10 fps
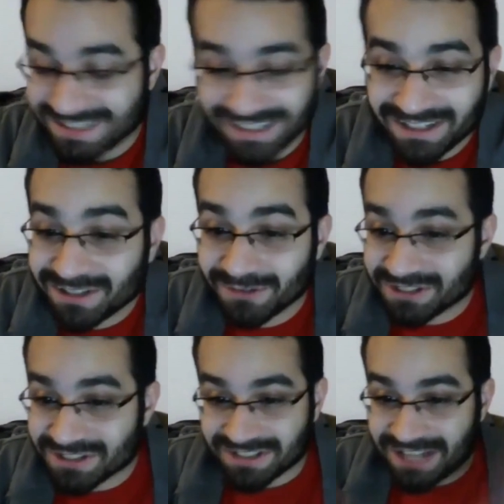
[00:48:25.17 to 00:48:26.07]
They can literally
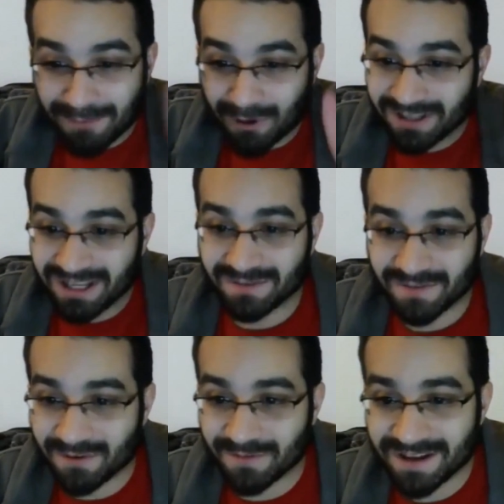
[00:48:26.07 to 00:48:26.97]
just stop calling games
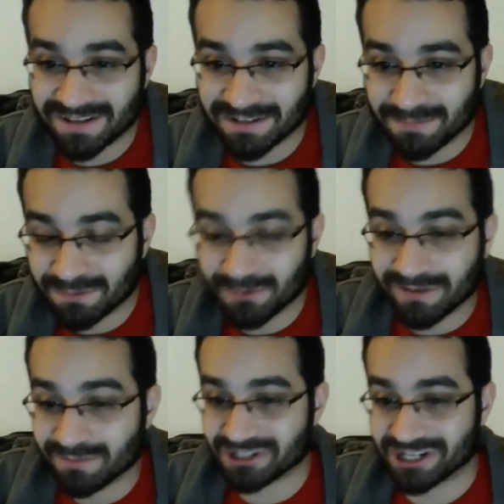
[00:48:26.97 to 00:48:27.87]
Final Fantasy and people will
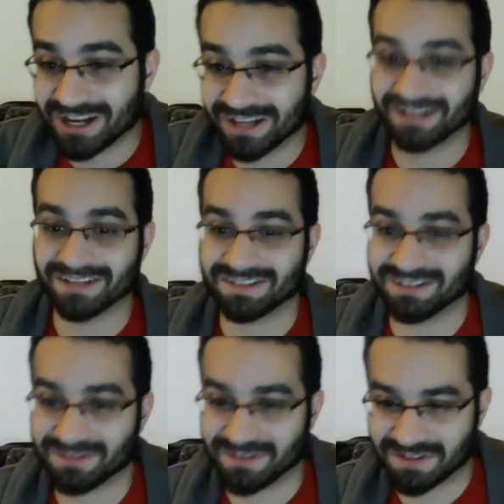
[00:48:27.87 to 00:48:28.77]
give them a shot because
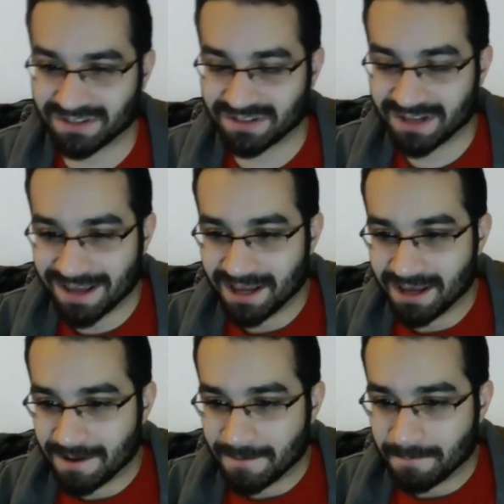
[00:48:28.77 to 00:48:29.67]
there's this this.
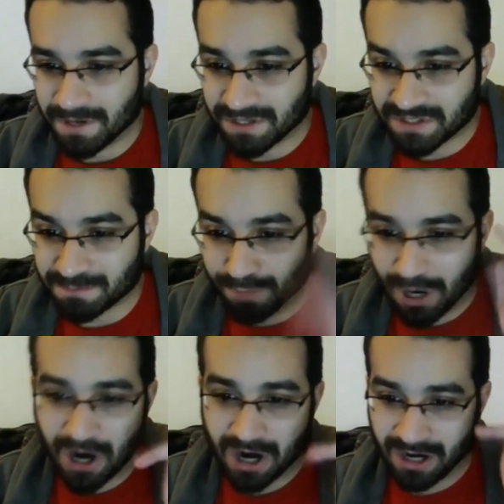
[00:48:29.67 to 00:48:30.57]
There's this
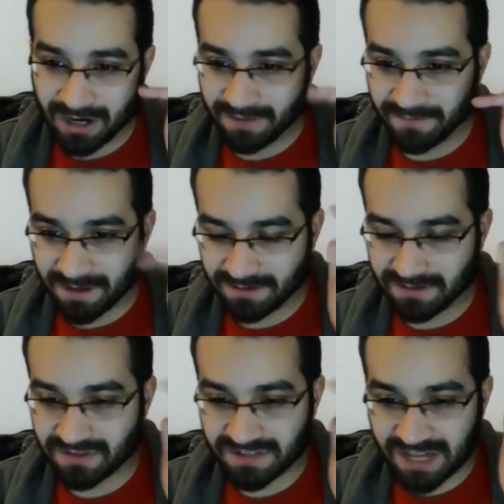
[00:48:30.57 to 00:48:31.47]
bar of
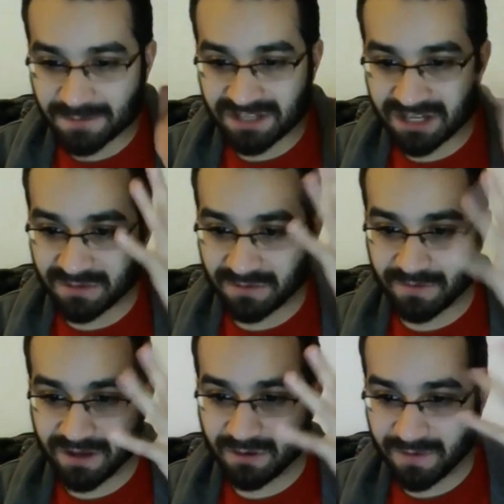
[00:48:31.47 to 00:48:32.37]
there's this expectation for
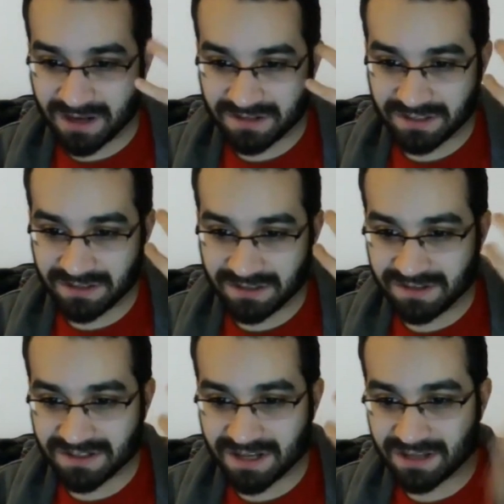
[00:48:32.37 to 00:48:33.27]
Final Fantasy
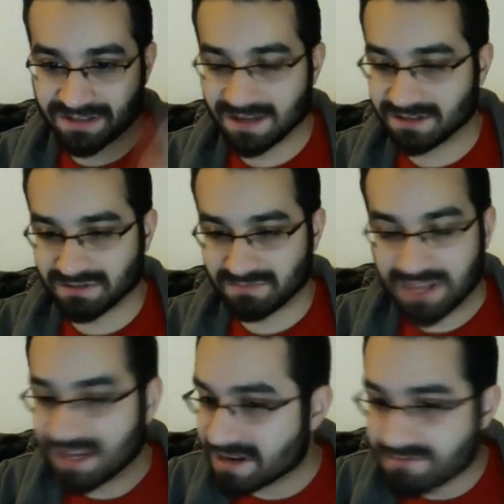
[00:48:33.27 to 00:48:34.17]
these days that just
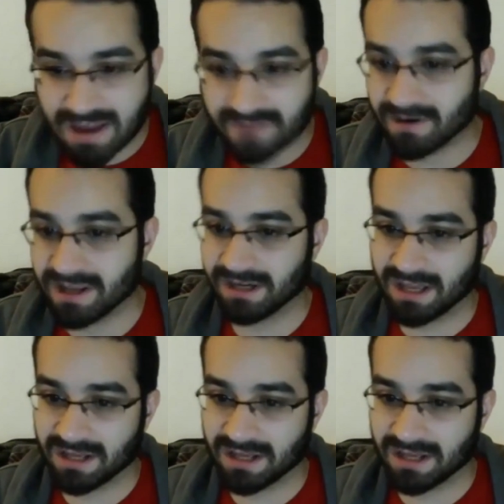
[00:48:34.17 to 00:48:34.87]
they can never hit again.